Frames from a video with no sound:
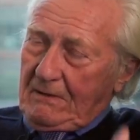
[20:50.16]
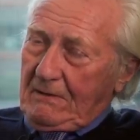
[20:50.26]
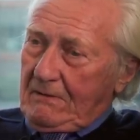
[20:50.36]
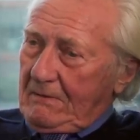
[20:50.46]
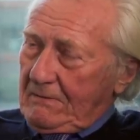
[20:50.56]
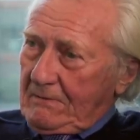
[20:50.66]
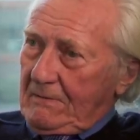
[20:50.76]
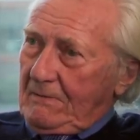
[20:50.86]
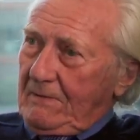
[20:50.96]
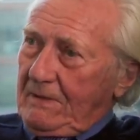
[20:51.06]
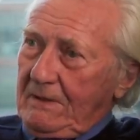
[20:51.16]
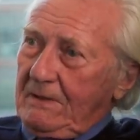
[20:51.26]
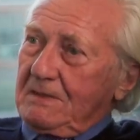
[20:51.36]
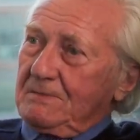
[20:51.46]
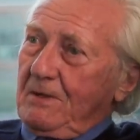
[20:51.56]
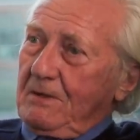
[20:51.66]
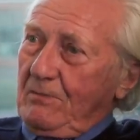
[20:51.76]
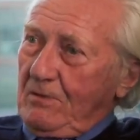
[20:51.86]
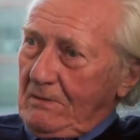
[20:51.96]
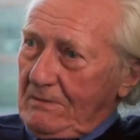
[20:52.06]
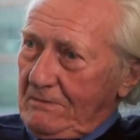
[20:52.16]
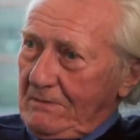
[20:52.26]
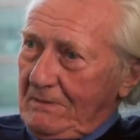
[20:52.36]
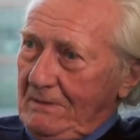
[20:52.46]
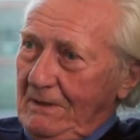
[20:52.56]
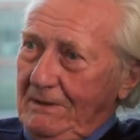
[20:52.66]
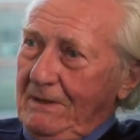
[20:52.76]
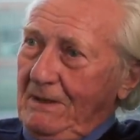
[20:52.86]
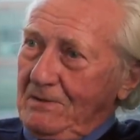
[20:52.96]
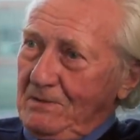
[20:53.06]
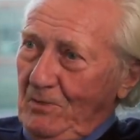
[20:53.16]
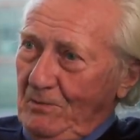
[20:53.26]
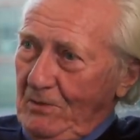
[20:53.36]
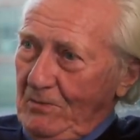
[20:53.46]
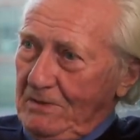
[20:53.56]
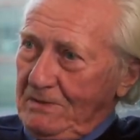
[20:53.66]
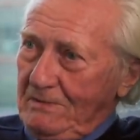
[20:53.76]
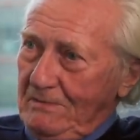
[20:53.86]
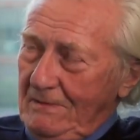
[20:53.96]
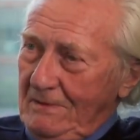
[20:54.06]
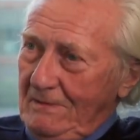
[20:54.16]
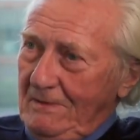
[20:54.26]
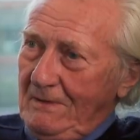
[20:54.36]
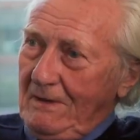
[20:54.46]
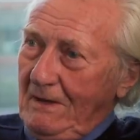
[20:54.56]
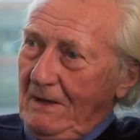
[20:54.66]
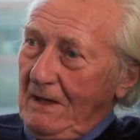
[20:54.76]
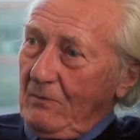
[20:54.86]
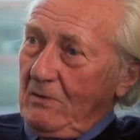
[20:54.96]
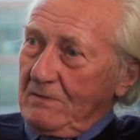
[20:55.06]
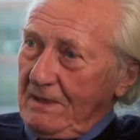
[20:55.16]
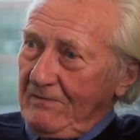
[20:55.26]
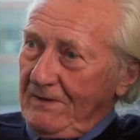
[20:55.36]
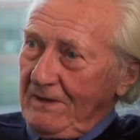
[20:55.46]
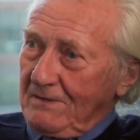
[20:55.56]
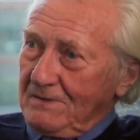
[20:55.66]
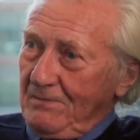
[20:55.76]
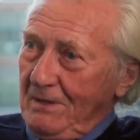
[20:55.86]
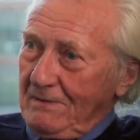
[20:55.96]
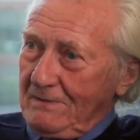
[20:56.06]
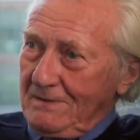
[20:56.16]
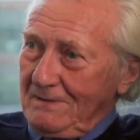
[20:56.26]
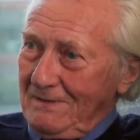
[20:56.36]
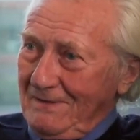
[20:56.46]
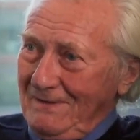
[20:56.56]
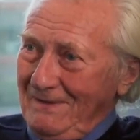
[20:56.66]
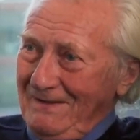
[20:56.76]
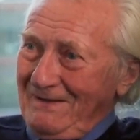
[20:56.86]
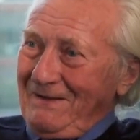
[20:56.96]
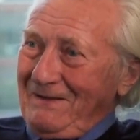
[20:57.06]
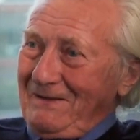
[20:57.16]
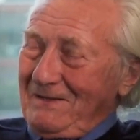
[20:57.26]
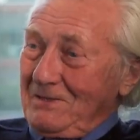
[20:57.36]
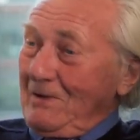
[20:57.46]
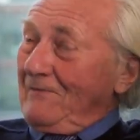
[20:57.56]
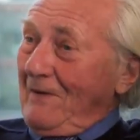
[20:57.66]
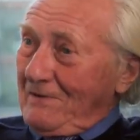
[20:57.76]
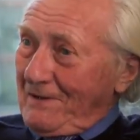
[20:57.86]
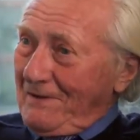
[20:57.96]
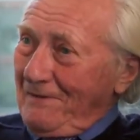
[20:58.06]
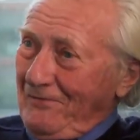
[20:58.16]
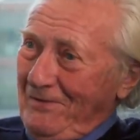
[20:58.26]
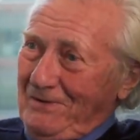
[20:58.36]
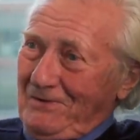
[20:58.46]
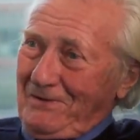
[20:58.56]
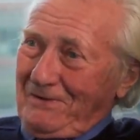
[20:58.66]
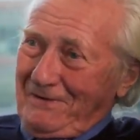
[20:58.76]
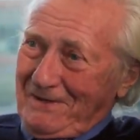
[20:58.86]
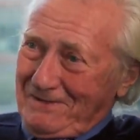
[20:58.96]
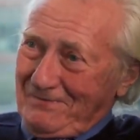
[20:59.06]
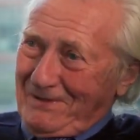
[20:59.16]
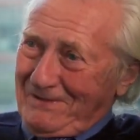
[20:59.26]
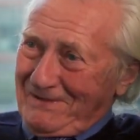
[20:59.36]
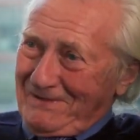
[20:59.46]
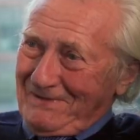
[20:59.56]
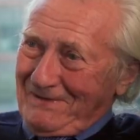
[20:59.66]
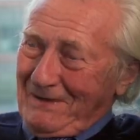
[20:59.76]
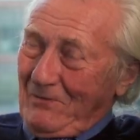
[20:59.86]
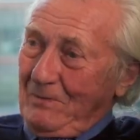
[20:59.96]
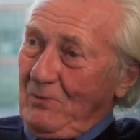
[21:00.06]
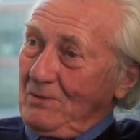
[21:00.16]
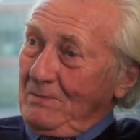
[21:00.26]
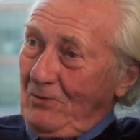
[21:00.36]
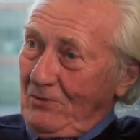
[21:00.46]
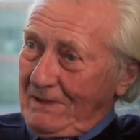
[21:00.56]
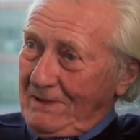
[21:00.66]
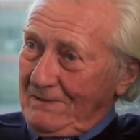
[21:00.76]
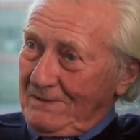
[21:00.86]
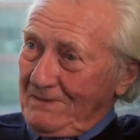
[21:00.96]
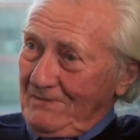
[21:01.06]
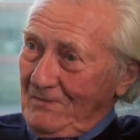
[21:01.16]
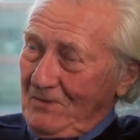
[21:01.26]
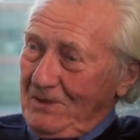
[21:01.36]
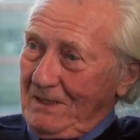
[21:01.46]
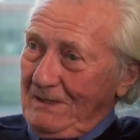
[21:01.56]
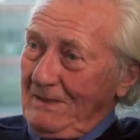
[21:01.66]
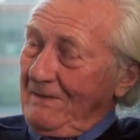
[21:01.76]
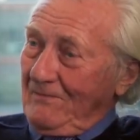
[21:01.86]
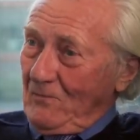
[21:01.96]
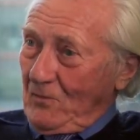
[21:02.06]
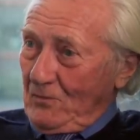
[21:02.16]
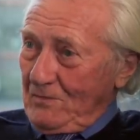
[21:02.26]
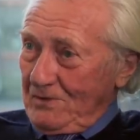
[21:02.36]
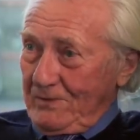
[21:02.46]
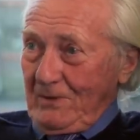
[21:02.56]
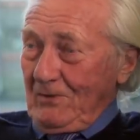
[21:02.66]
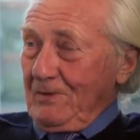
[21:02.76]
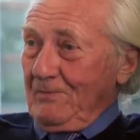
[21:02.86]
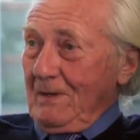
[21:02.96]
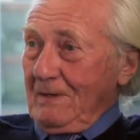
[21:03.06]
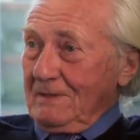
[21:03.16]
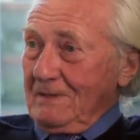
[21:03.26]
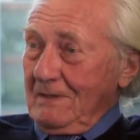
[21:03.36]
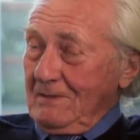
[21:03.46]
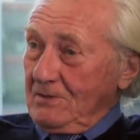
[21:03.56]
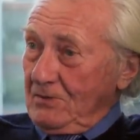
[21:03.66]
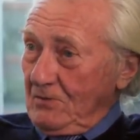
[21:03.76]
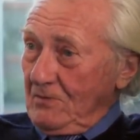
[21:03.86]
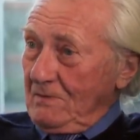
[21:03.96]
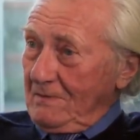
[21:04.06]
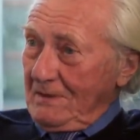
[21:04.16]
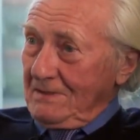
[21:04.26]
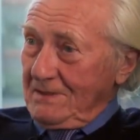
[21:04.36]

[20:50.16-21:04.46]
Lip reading: the inexplicable, unaccountable moment, I won't have £1,000. So I found another friend who got £1,000, and we bought a boarding house, which had 11 rooms. We occupied 2 and